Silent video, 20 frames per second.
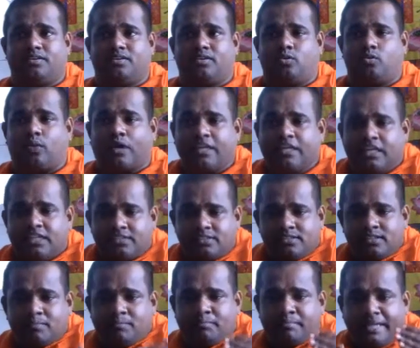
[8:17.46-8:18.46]
What is
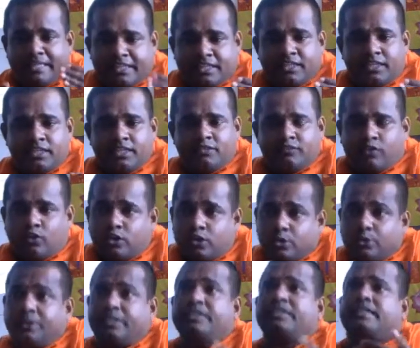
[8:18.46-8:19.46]
the method for
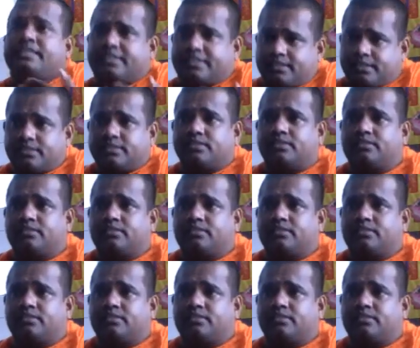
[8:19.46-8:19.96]
doing this?